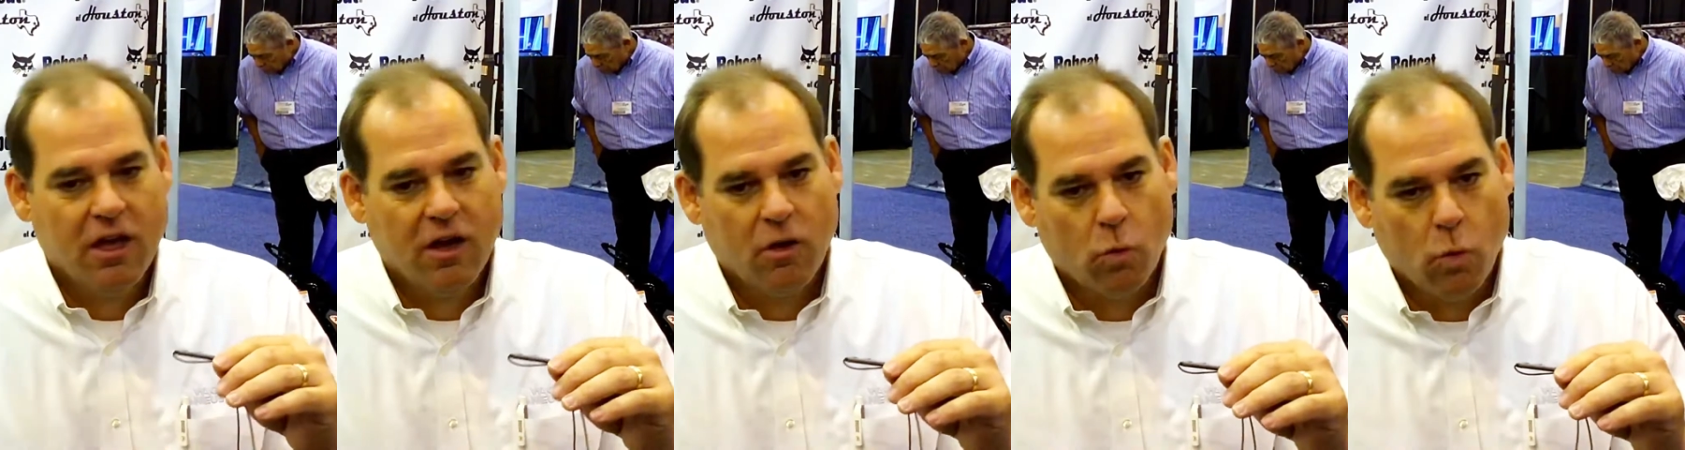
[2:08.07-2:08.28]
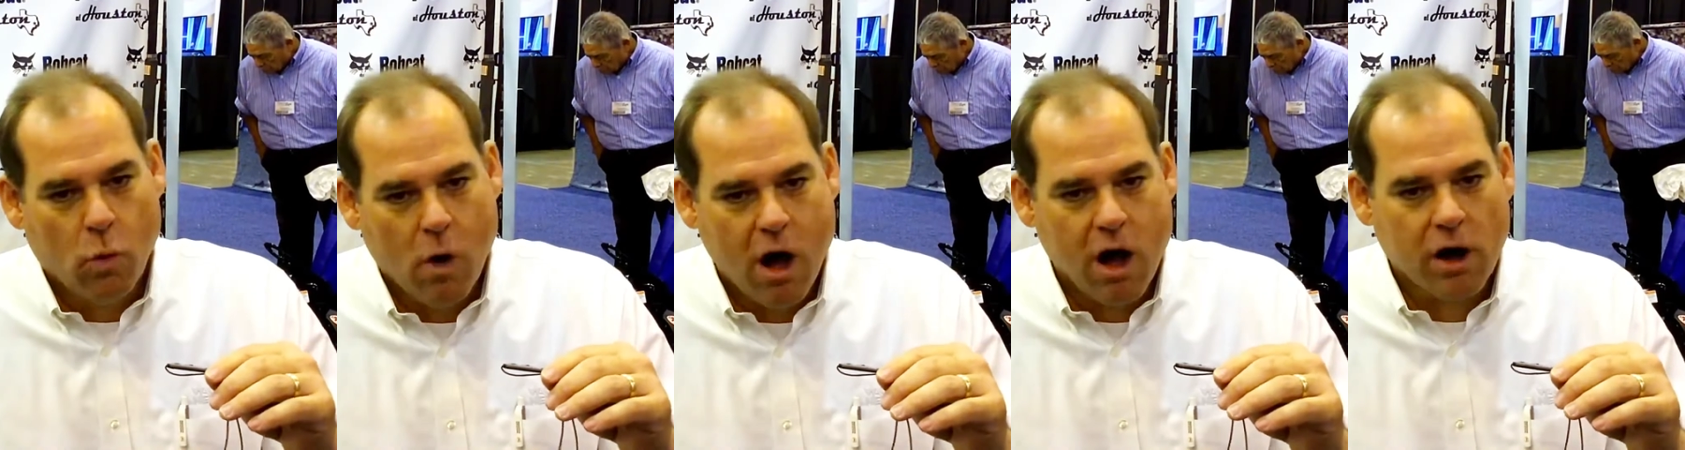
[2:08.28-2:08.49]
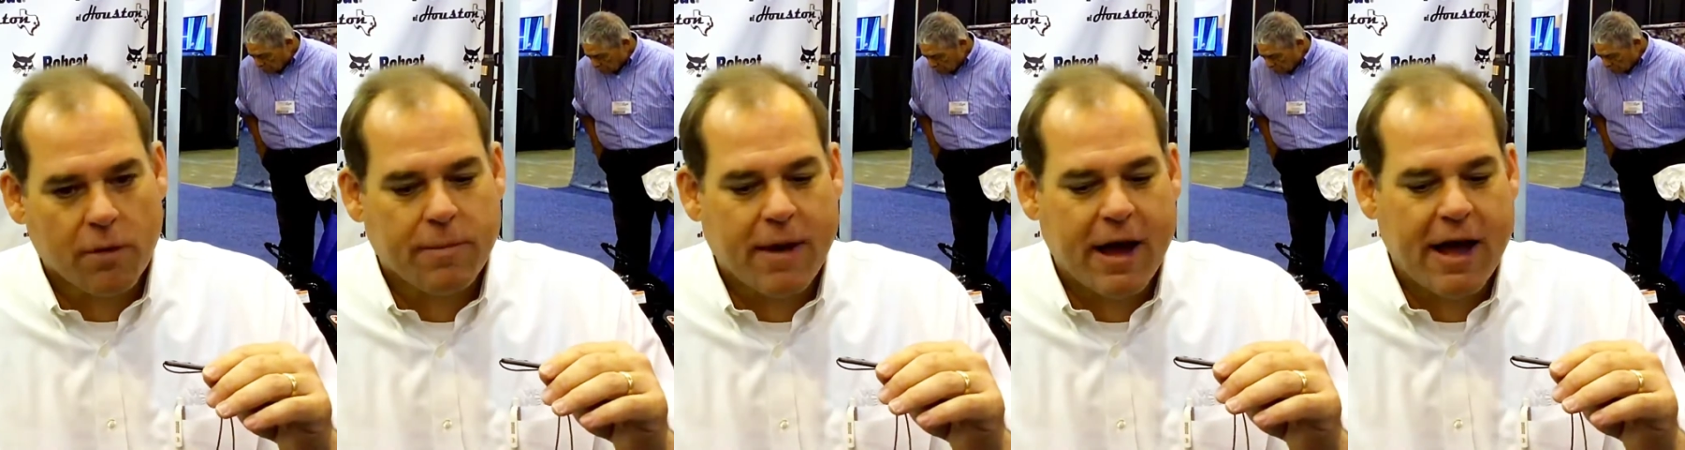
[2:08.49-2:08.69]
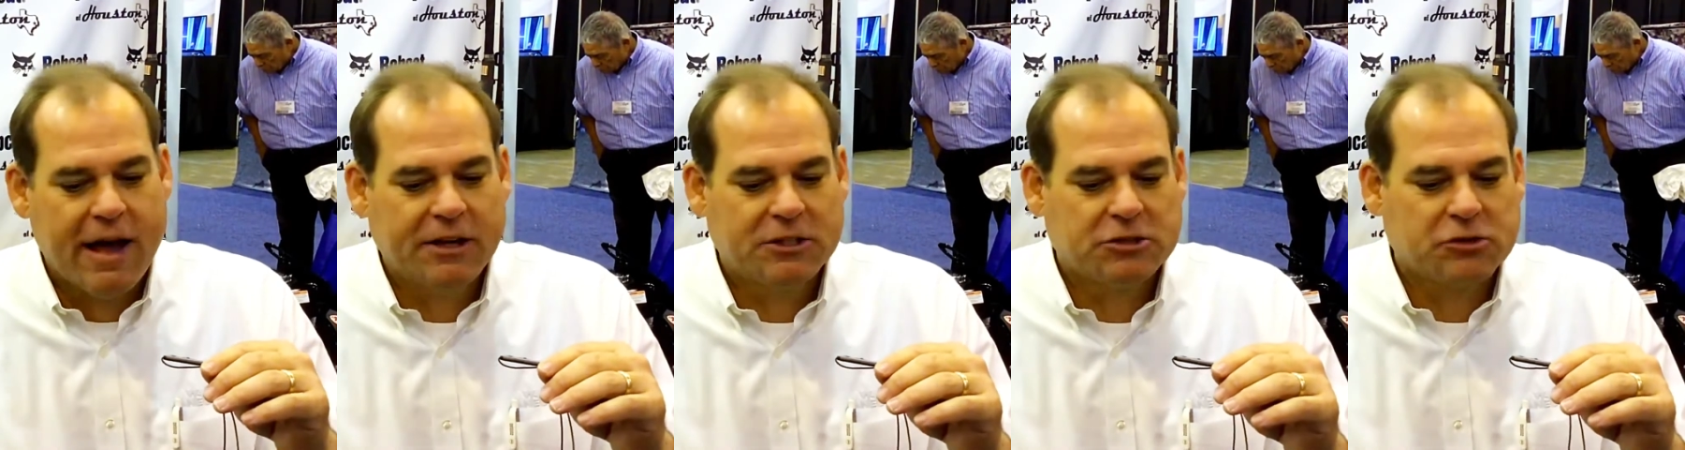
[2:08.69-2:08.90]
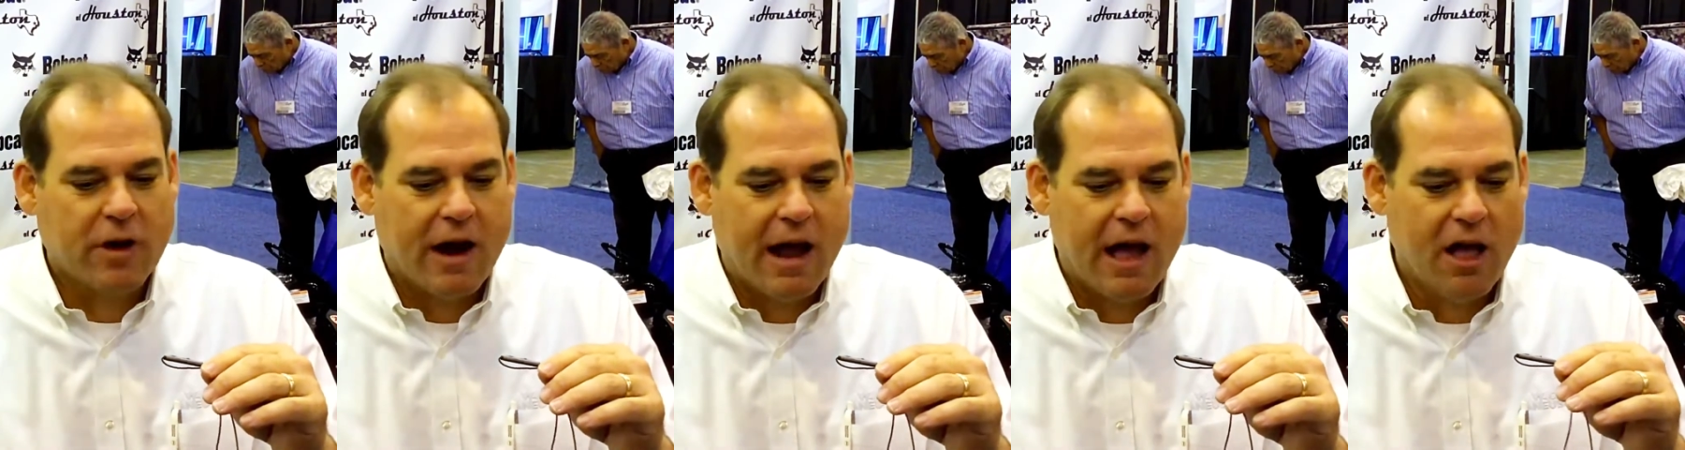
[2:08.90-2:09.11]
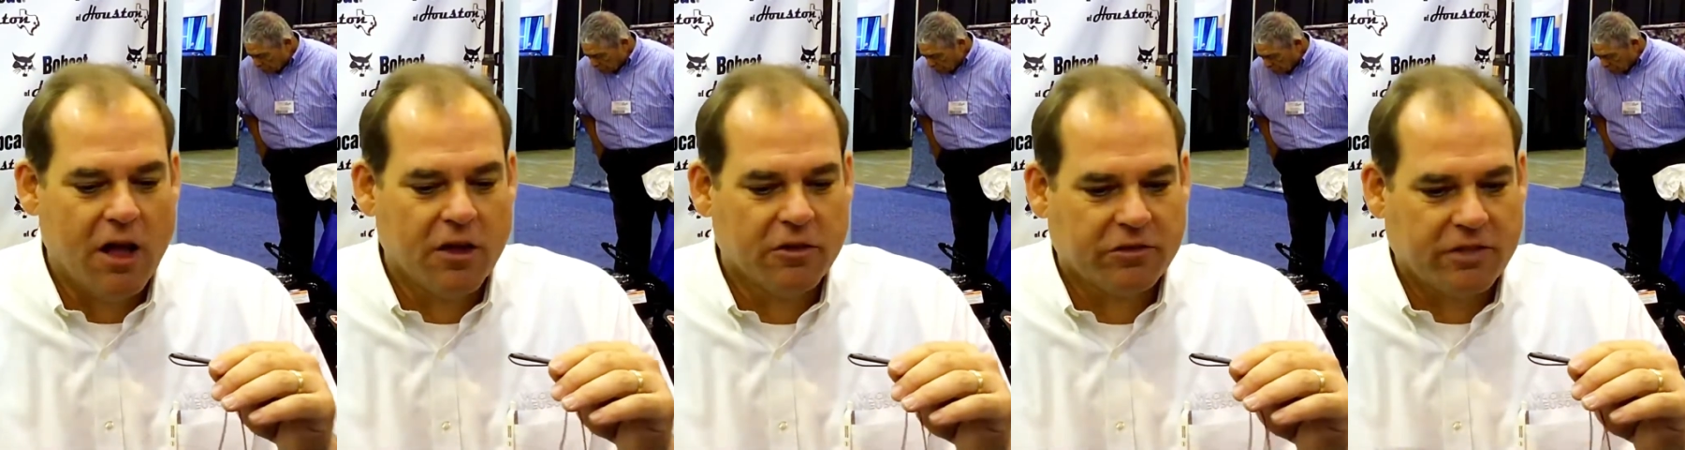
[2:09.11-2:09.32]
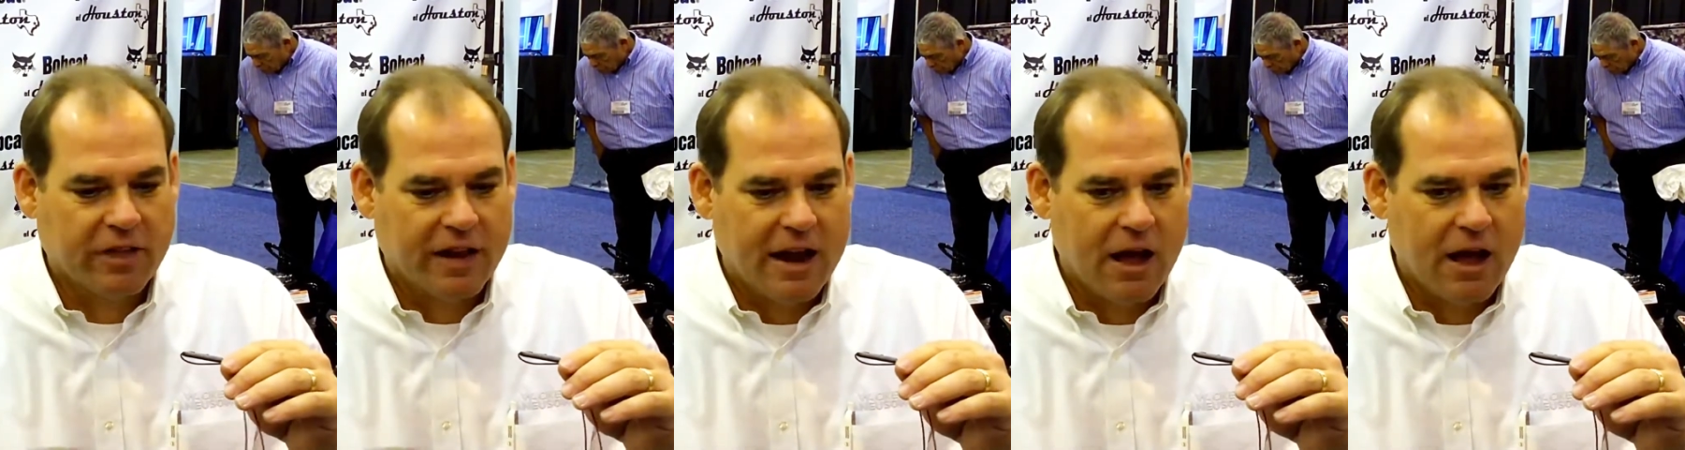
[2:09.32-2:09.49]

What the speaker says: walk-behind trowels that